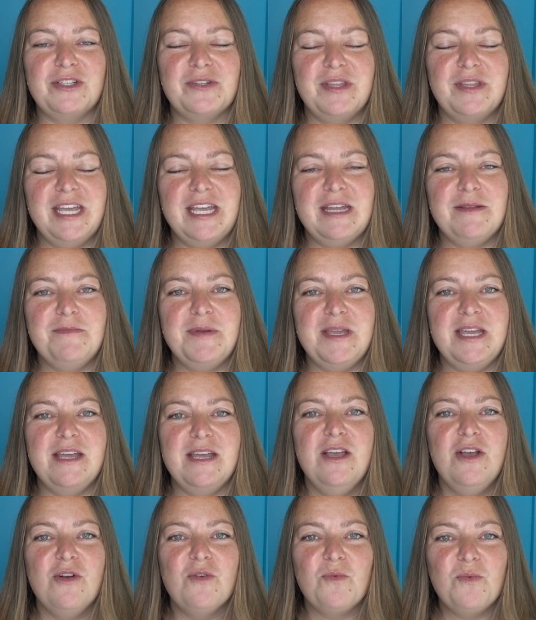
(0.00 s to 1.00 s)
so they can
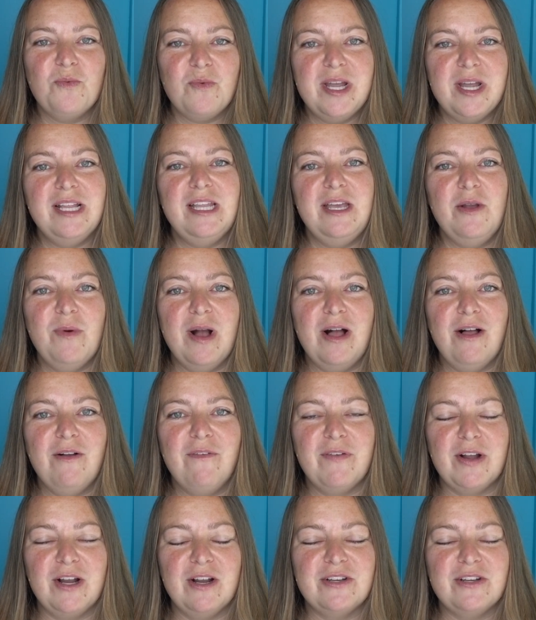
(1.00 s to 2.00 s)
be really
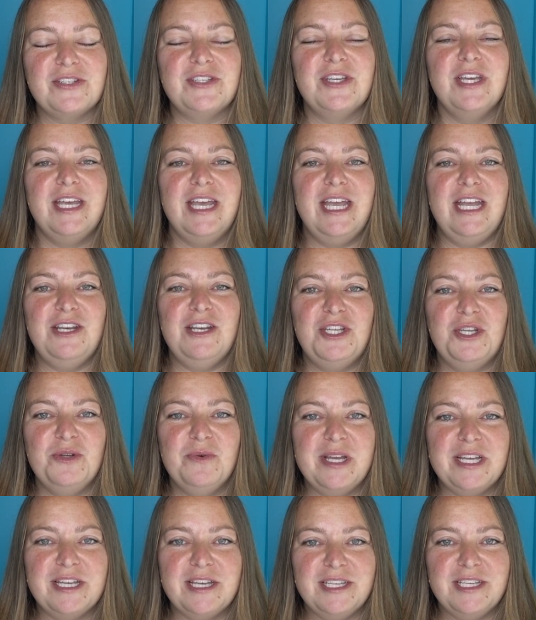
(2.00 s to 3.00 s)
well versed in
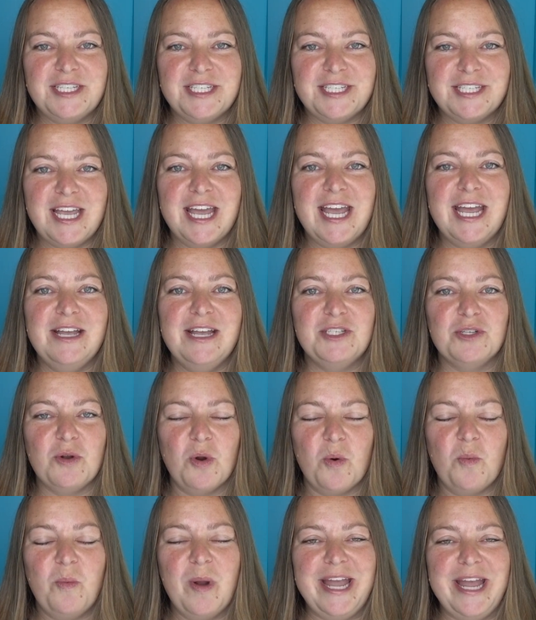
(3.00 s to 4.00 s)
doing stays
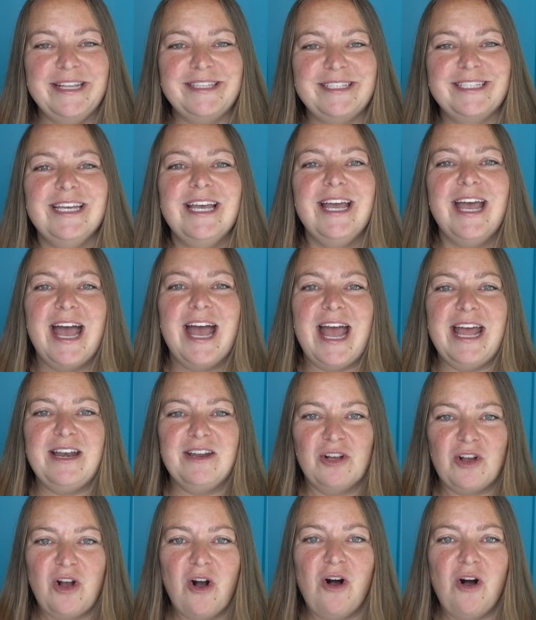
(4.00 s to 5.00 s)
or waits and
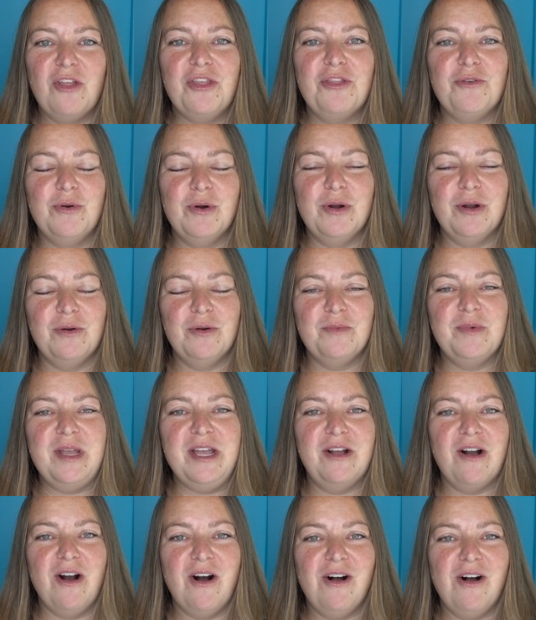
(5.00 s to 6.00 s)
a call through or a
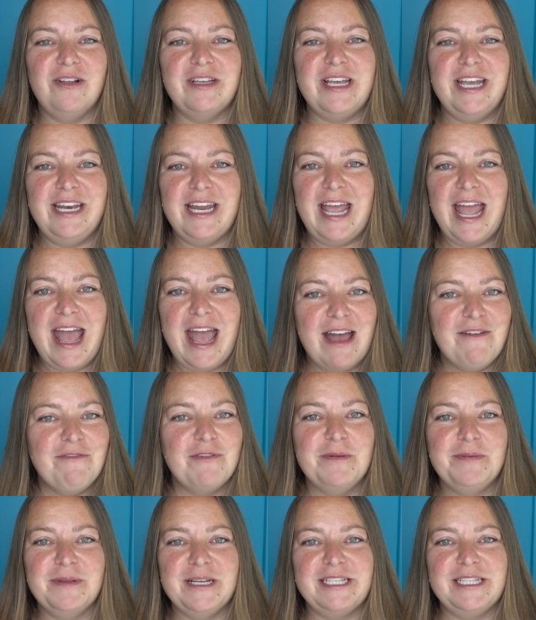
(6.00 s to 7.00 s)
recall in
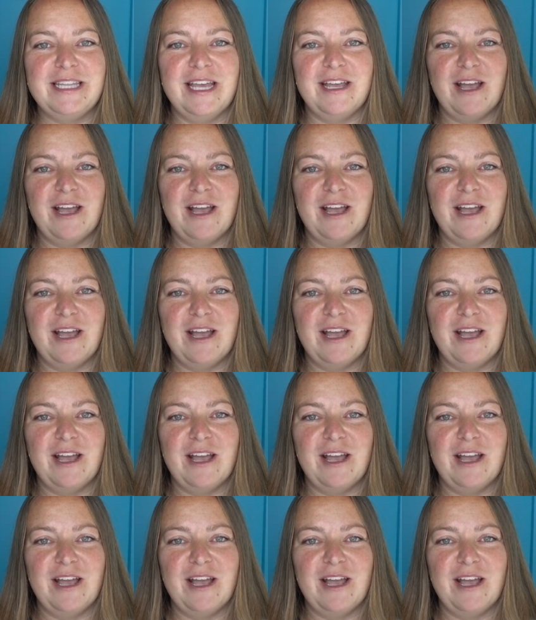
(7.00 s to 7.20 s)
every place they